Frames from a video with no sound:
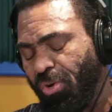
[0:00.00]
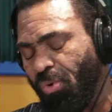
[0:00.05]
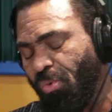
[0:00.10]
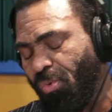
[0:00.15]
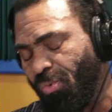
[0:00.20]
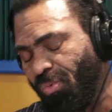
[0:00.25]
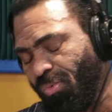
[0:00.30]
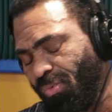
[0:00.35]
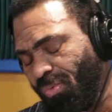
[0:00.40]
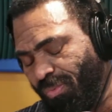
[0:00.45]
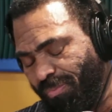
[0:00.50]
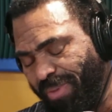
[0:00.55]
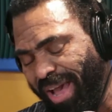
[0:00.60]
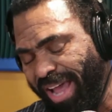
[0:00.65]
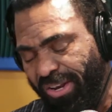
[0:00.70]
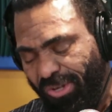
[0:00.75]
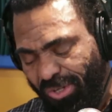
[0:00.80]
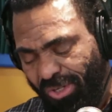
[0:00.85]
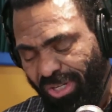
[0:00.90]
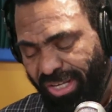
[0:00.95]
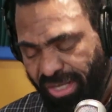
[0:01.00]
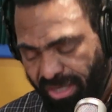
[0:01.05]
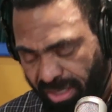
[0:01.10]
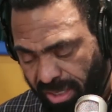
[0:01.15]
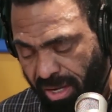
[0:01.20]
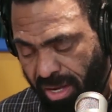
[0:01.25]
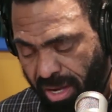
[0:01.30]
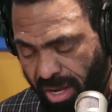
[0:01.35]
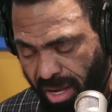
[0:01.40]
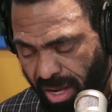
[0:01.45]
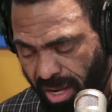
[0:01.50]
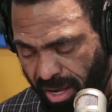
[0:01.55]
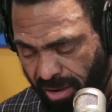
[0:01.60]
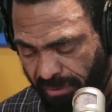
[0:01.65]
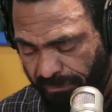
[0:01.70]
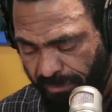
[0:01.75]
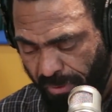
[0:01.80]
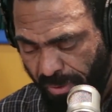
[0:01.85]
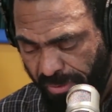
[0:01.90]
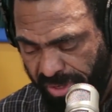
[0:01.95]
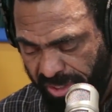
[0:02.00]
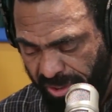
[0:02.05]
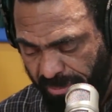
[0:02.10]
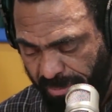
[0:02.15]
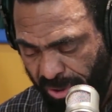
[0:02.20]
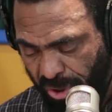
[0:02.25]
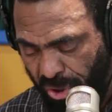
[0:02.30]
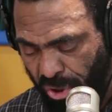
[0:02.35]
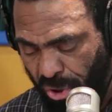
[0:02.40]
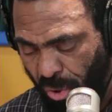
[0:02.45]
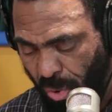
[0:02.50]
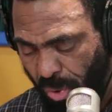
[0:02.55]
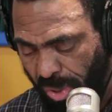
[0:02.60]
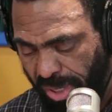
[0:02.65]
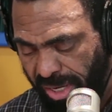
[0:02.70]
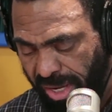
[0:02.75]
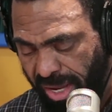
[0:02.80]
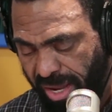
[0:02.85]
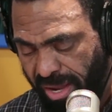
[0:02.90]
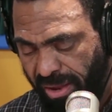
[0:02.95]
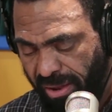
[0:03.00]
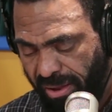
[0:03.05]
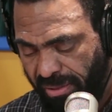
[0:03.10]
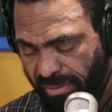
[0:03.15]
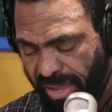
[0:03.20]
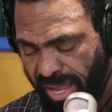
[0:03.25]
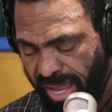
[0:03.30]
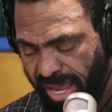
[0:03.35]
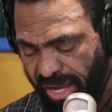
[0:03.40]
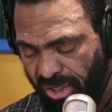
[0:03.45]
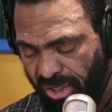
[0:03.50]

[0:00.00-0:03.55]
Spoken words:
no panacea for this, but surely there